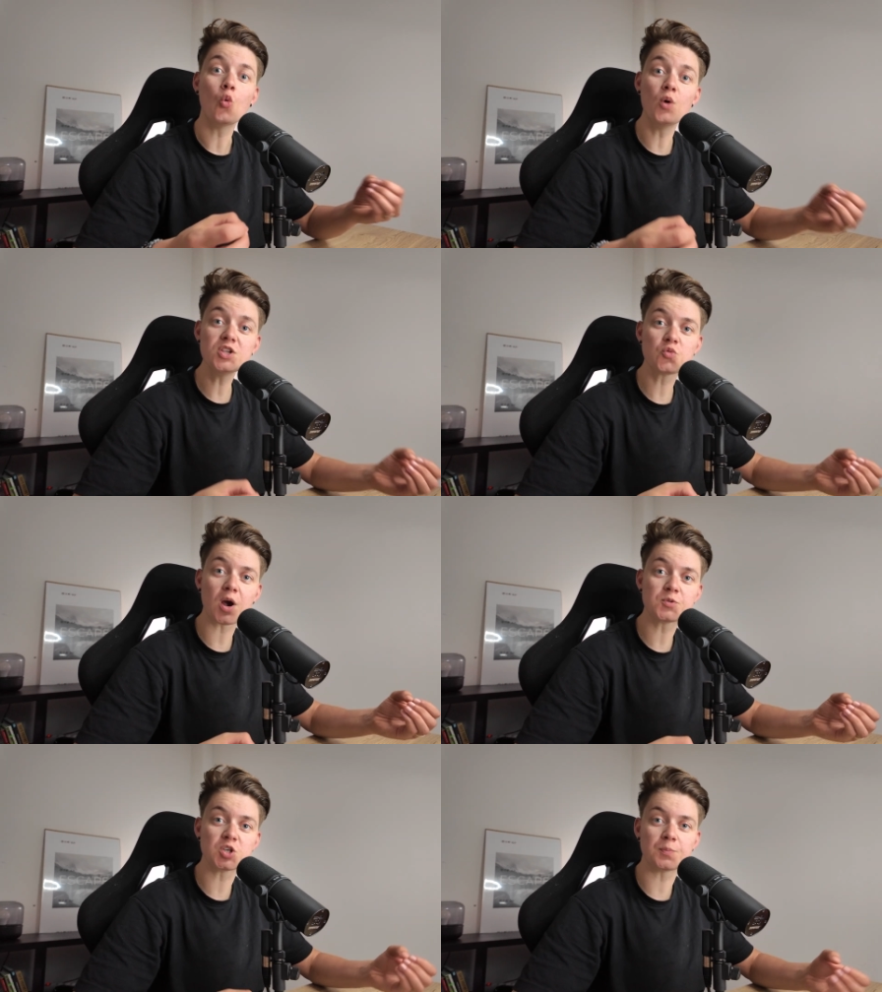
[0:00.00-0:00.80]
with
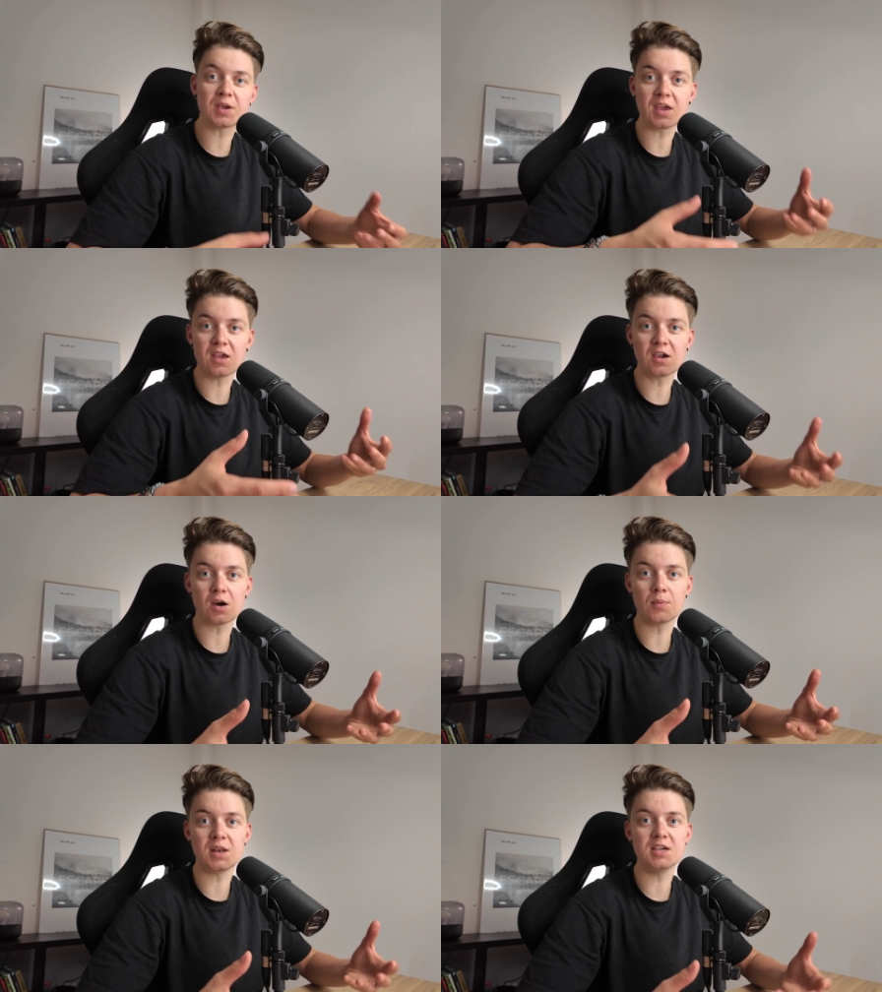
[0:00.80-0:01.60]
dropshipping in
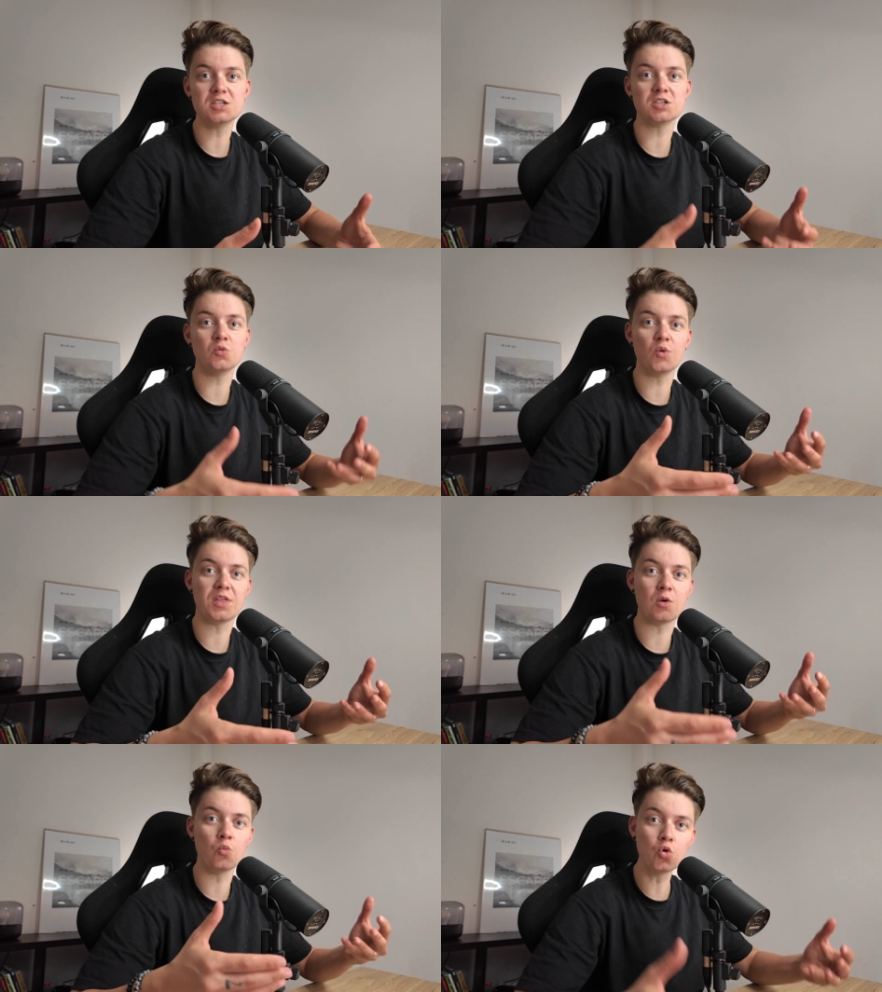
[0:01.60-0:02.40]
combination with
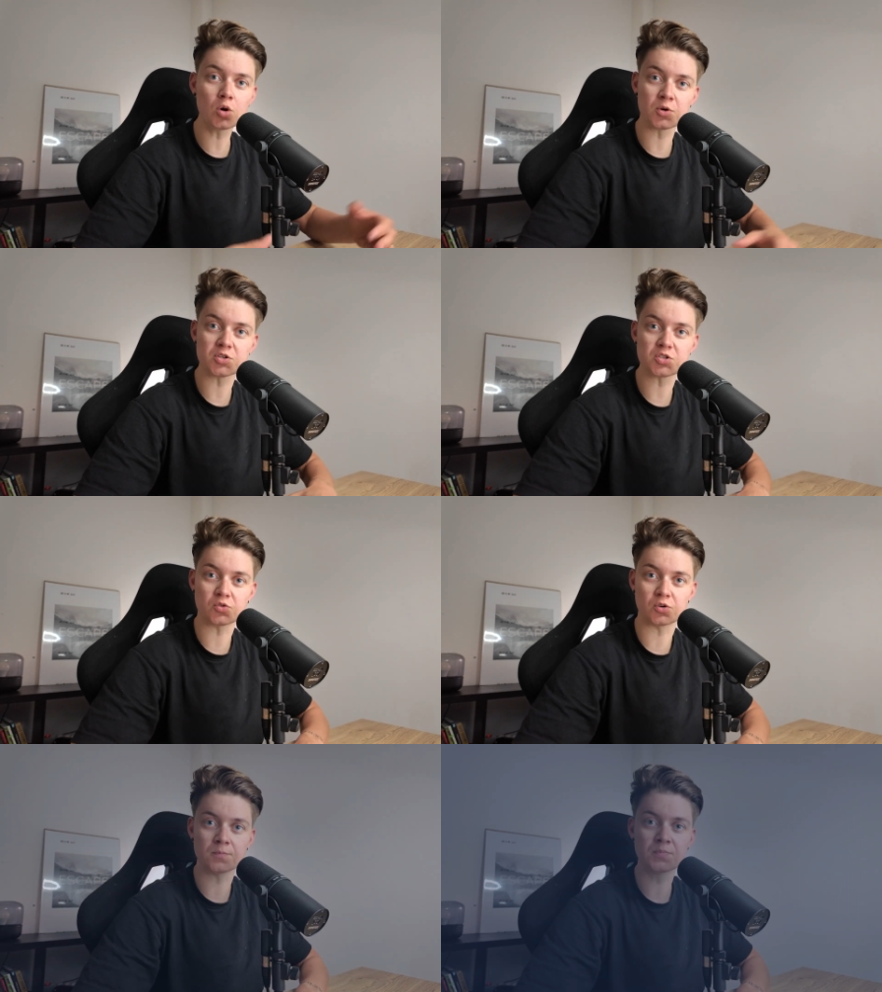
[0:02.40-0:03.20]
a WooCommerce store.